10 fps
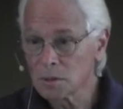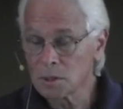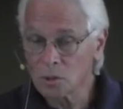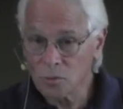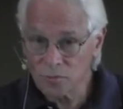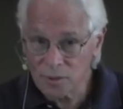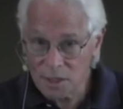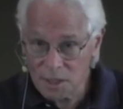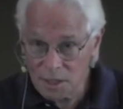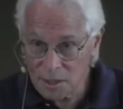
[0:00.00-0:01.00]
And
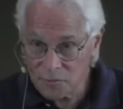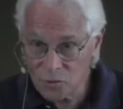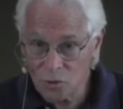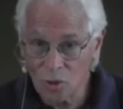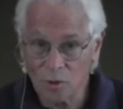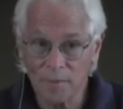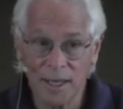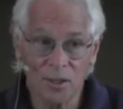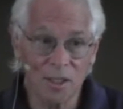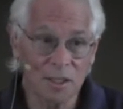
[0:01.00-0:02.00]
hopefully, if you go
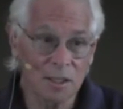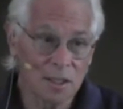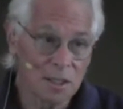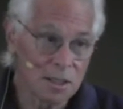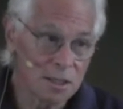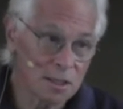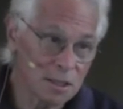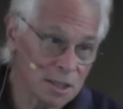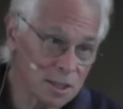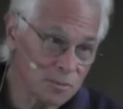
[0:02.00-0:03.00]
about it
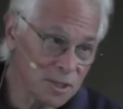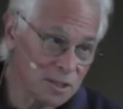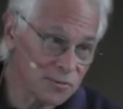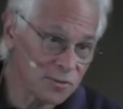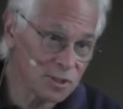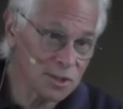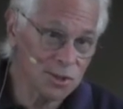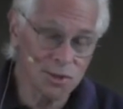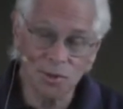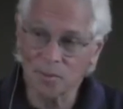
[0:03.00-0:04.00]
in a meaningful and
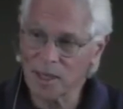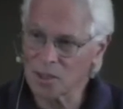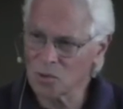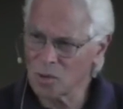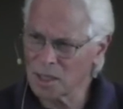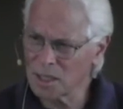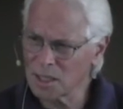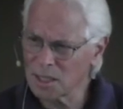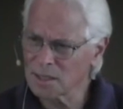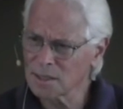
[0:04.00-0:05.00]
systematic
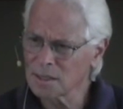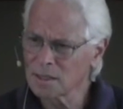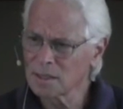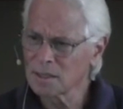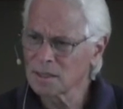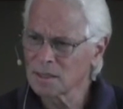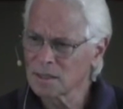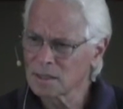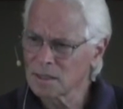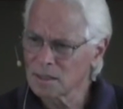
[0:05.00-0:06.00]
way,
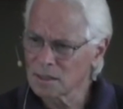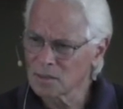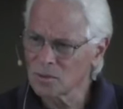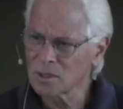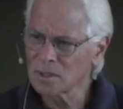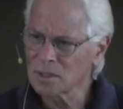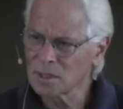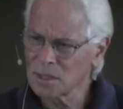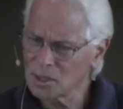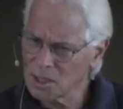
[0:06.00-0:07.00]
right?
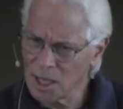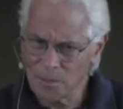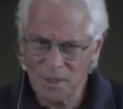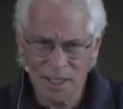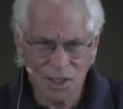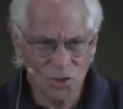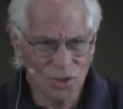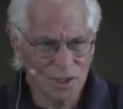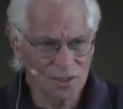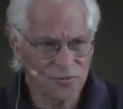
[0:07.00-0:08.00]
It's a
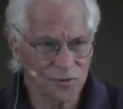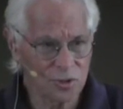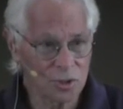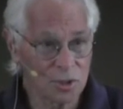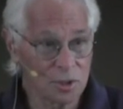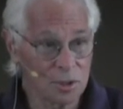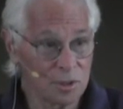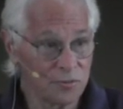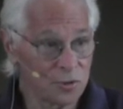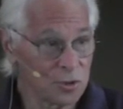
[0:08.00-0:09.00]
combination.
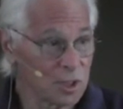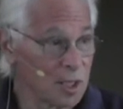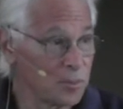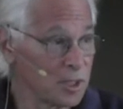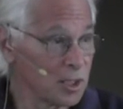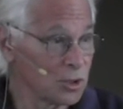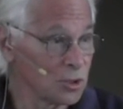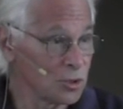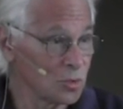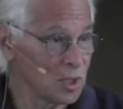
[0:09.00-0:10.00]
The first
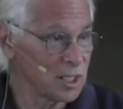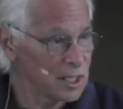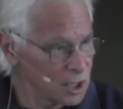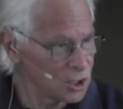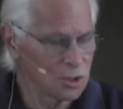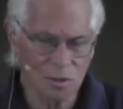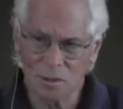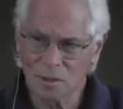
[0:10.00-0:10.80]
combination is what? Inner.